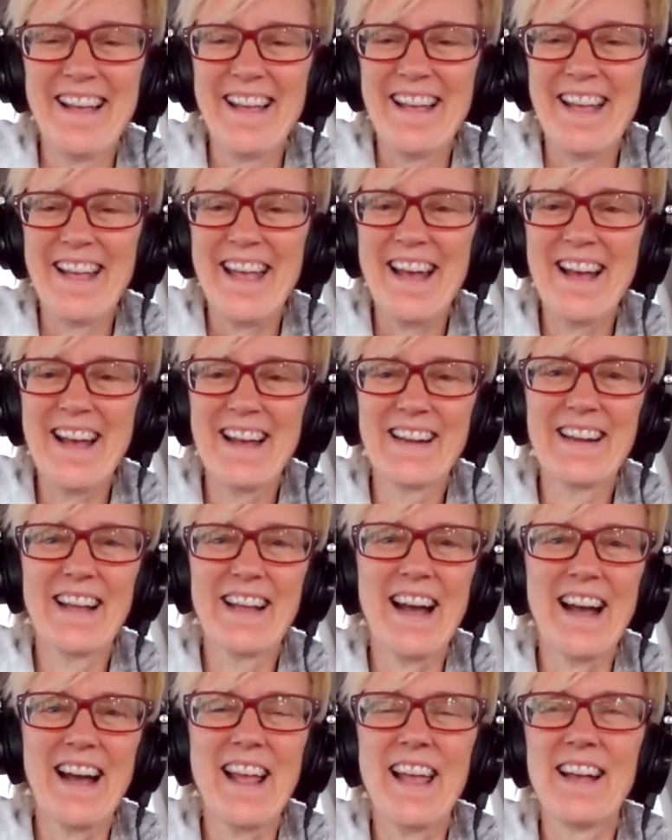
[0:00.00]
And
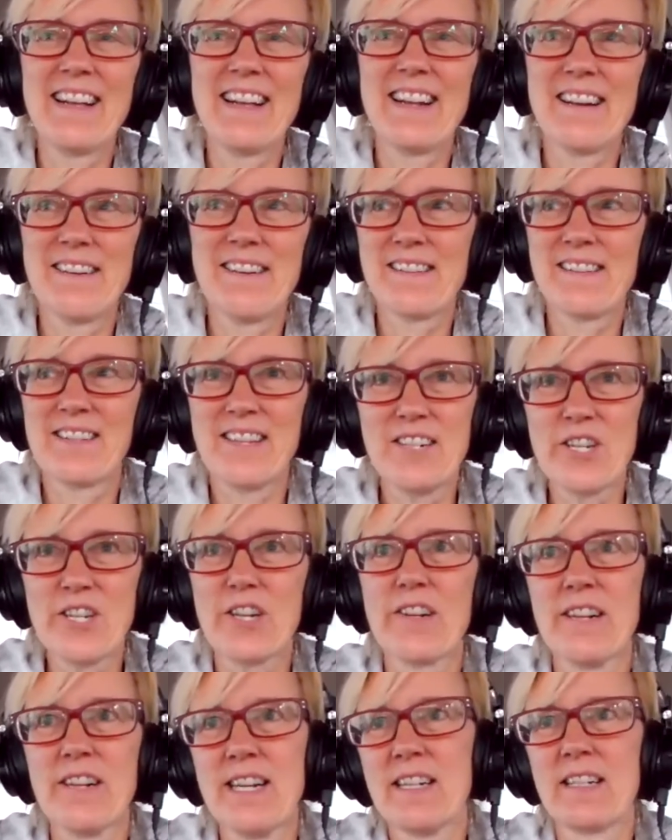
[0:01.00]
I had such a
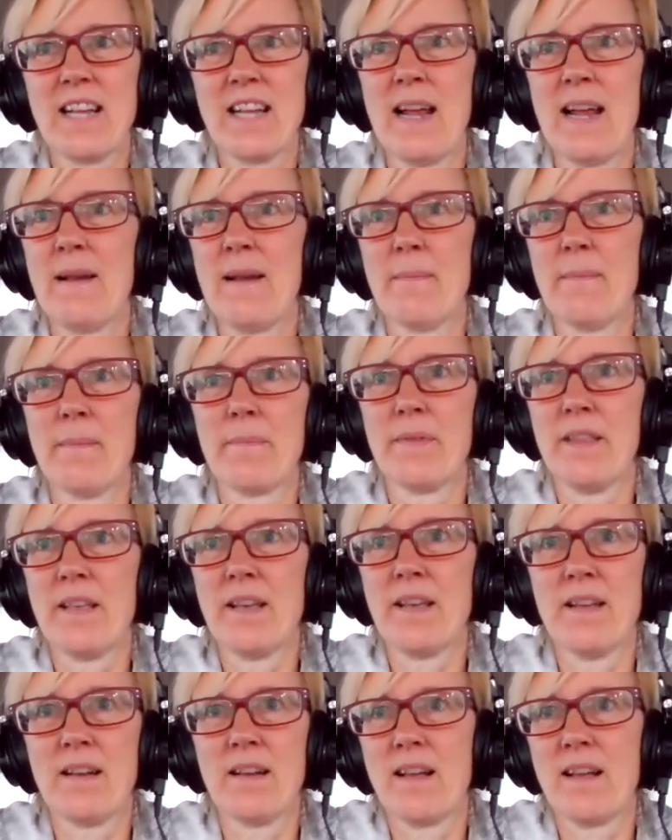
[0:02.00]
great time
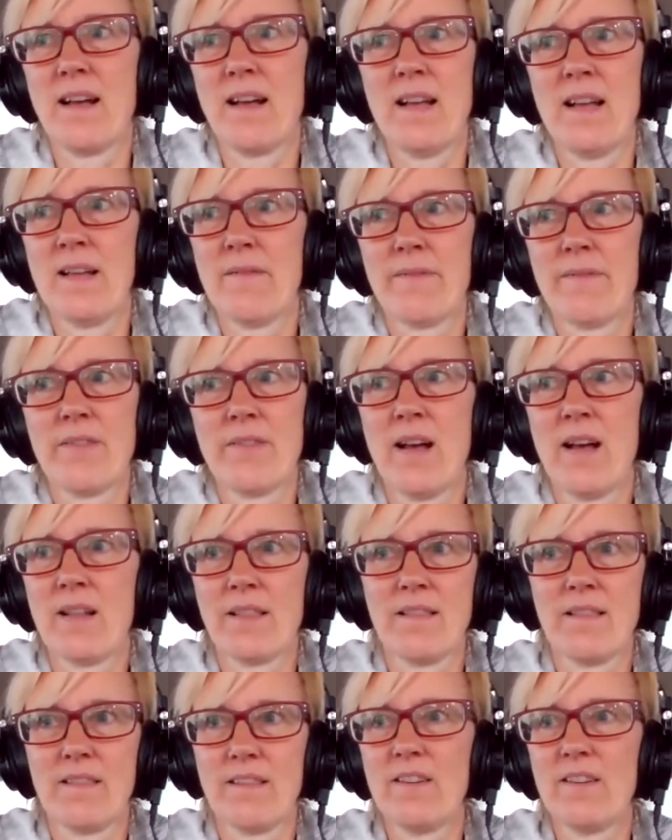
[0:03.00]
that I thought,